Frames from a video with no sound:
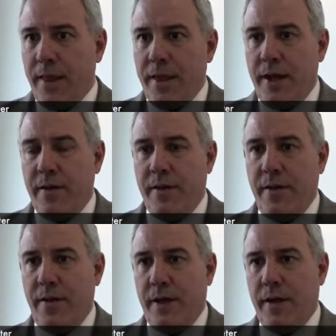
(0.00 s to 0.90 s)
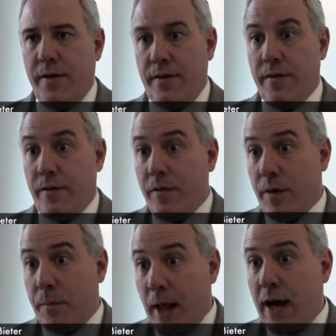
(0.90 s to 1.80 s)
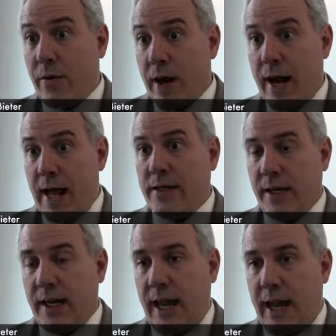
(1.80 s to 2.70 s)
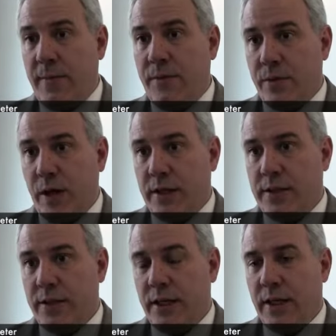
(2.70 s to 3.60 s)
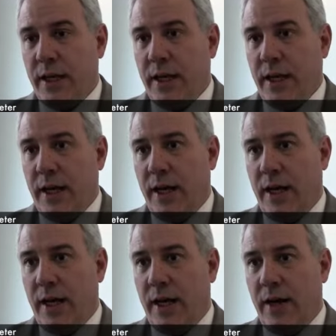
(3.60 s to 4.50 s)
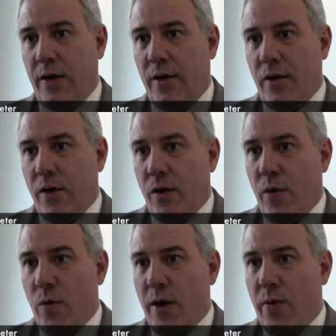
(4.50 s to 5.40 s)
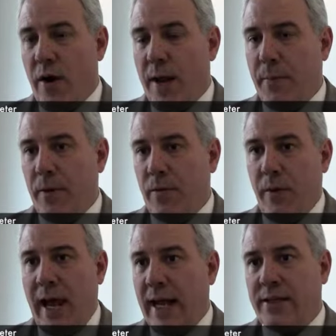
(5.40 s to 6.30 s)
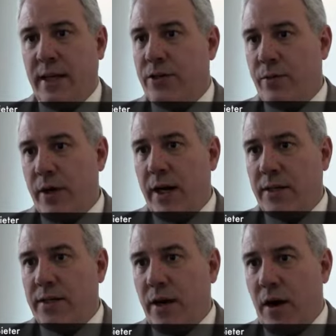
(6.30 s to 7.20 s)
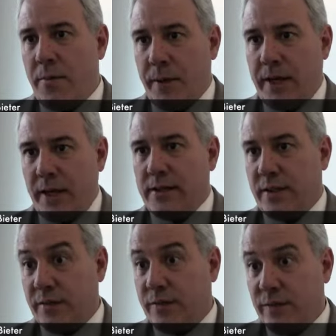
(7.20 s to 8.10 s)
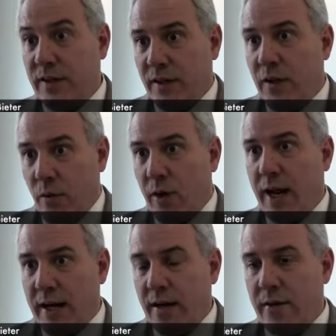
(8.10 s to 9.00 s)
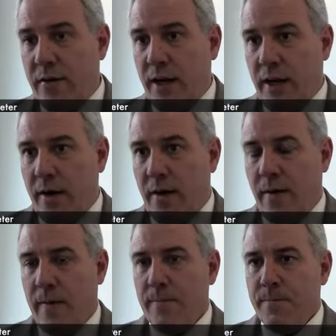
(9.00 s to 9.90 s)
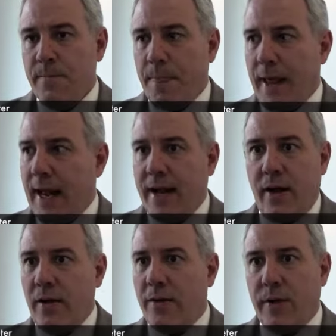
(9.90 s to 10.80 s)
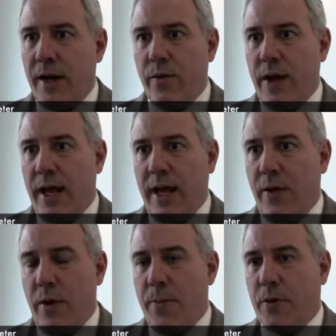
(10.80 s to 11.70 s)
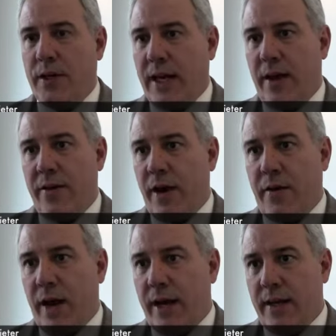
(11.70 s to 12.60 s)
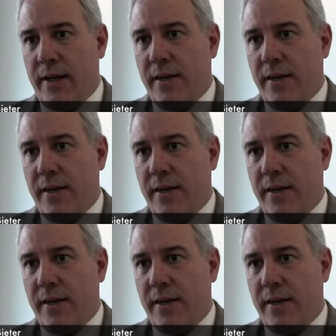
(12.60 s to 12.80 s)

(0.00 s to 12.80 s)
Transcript: the, the, the block grant actually came to us, uh, we were able, we had such a running start because of what I'd learned here that I called them right away. We put together a great